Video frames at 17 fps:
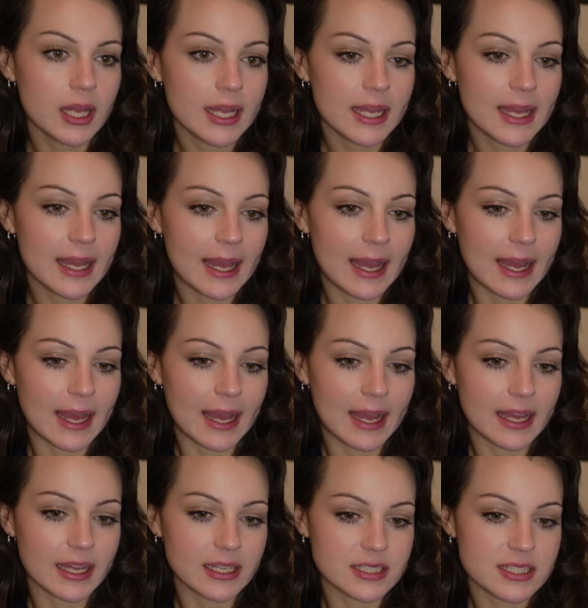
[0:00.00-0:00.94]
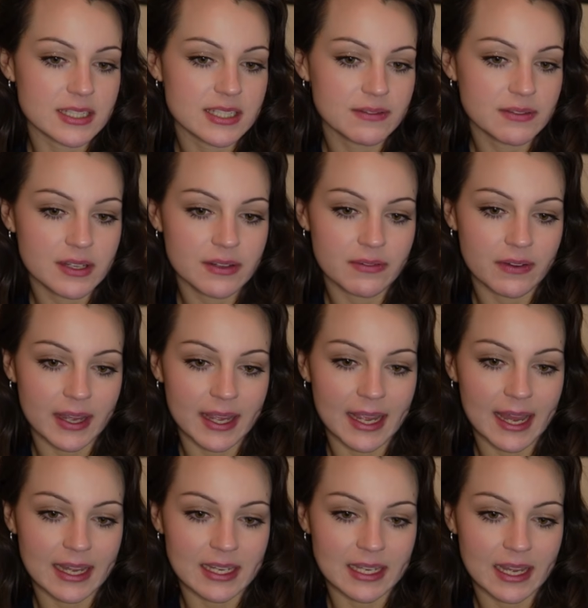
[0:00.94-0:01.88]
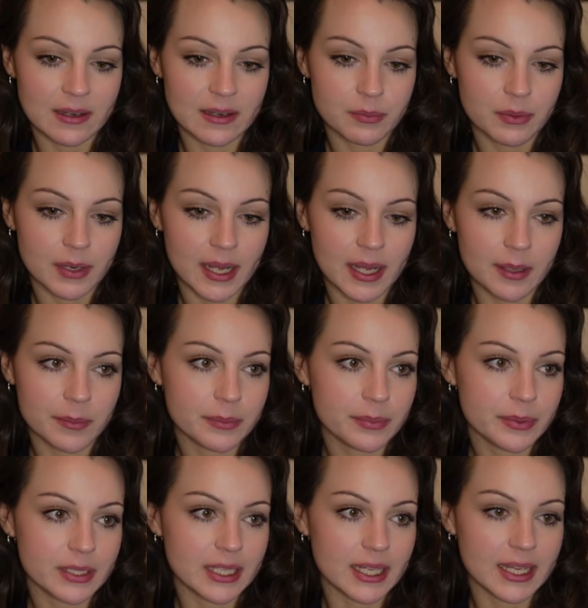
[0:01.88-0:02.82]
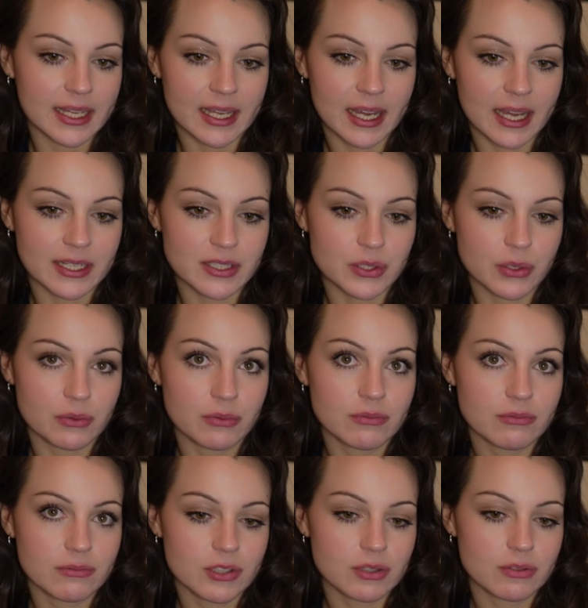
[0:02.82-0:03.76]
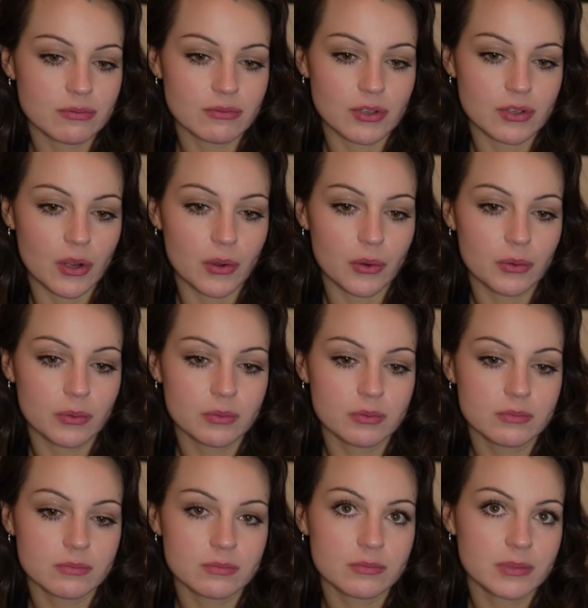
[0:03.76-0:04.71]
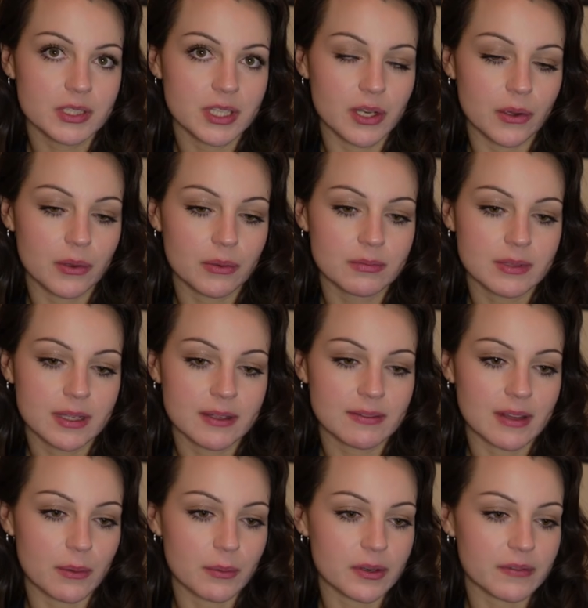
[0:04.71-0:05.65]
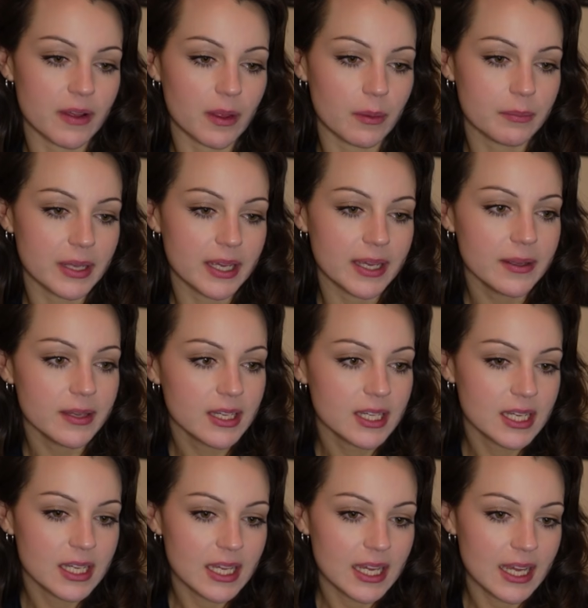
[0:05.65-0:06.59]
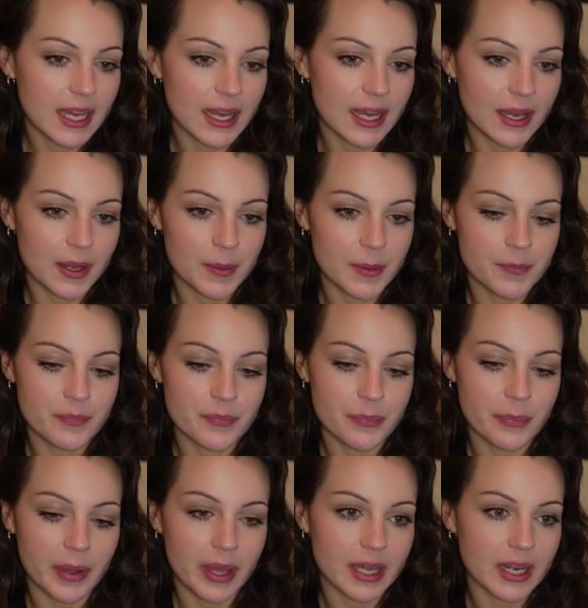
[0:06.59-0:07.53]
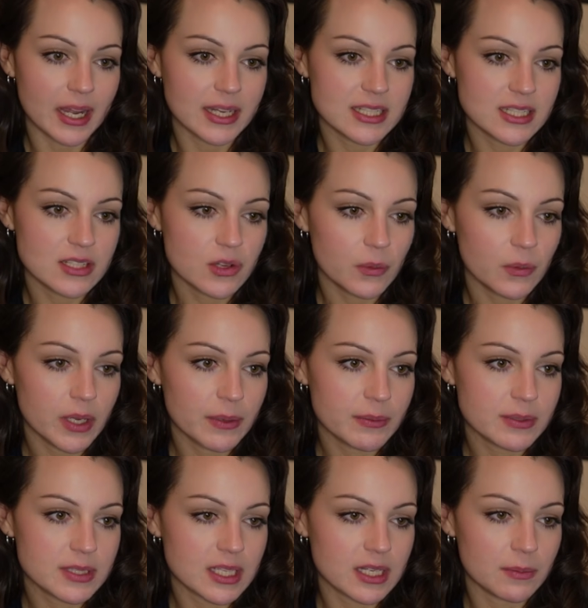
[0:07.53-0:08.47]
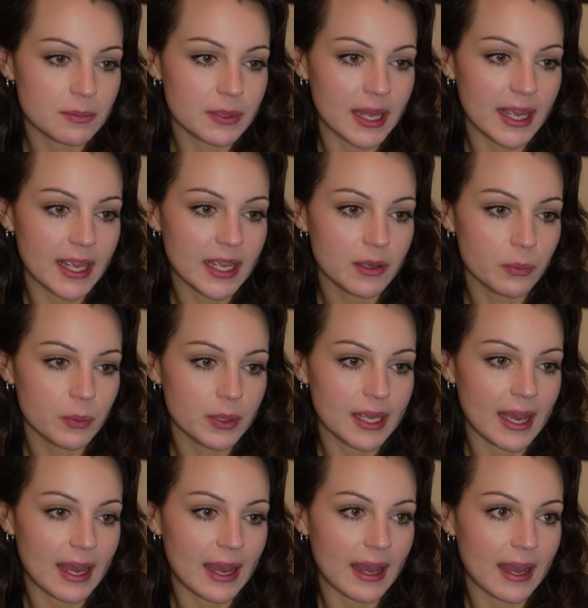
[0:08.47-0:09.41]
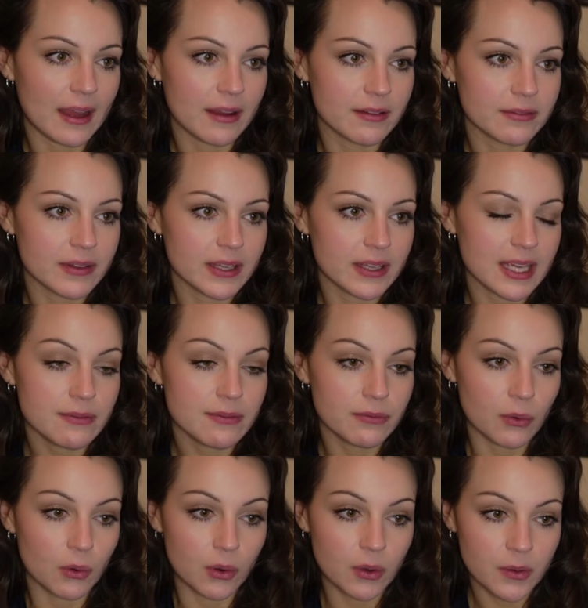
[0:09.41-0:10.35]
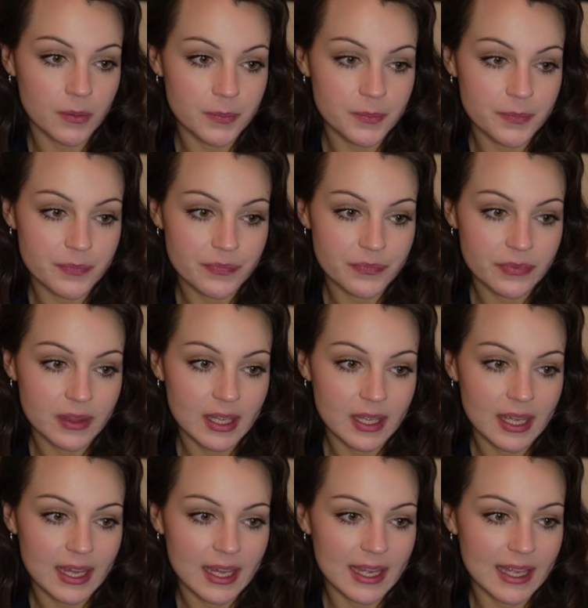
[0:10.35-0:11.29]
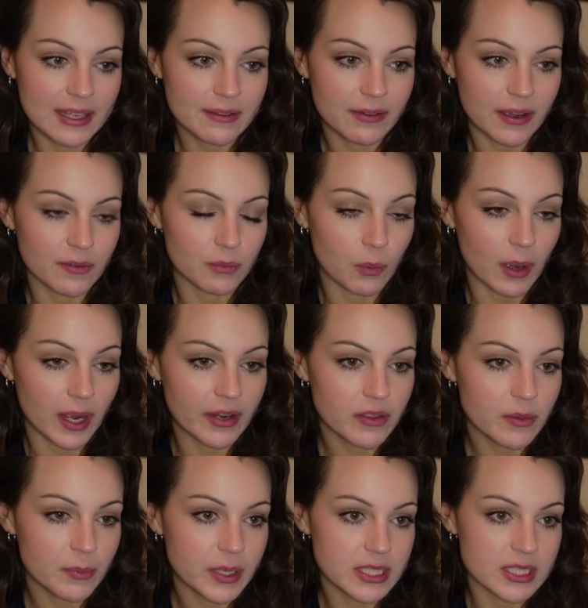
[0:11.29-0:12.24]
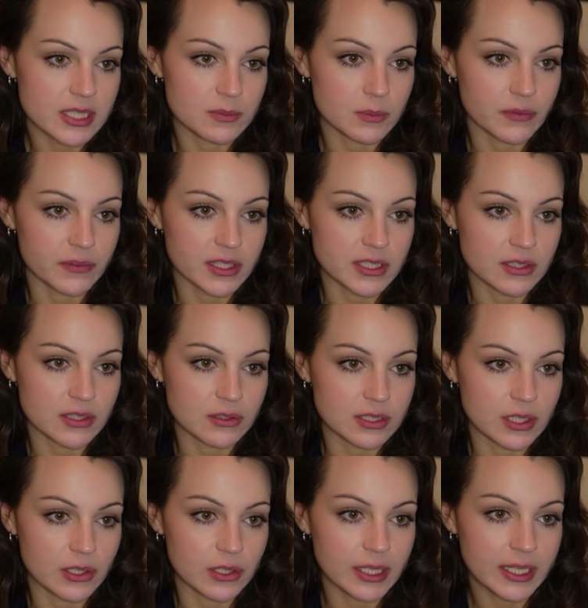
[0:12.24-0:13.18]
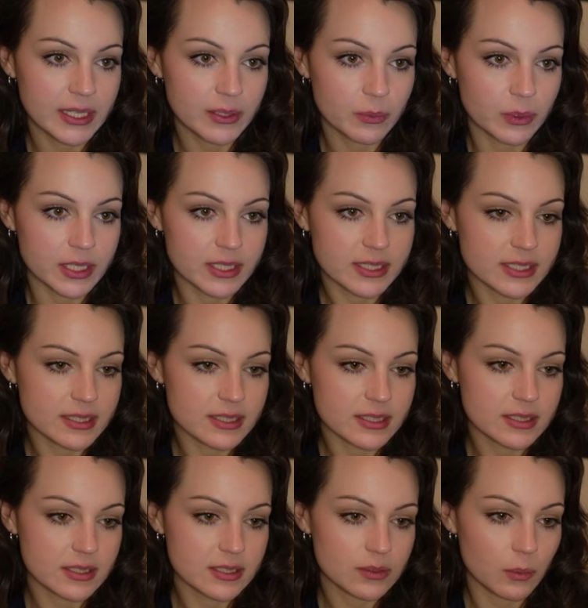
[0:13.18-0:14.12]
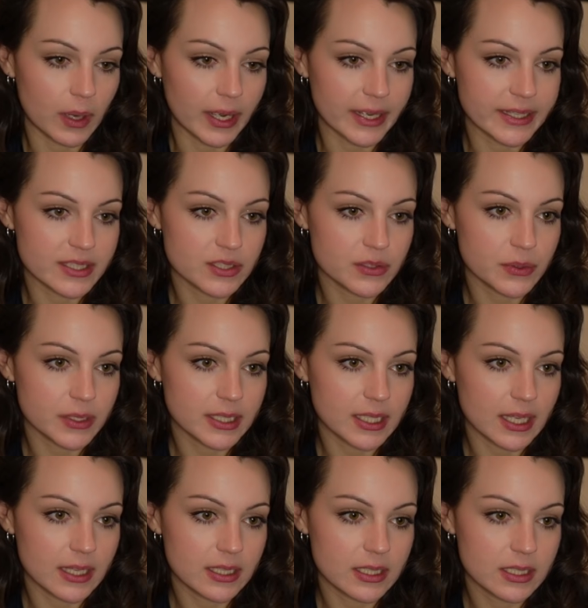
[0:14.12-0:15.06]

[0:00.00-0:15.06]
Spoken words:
and even if I had prep, like, I don't know, if that would have helped me. But I didn't know what he was going to play. We have e4, e5. Why are the pieces moving so slowly? Why is it doing that?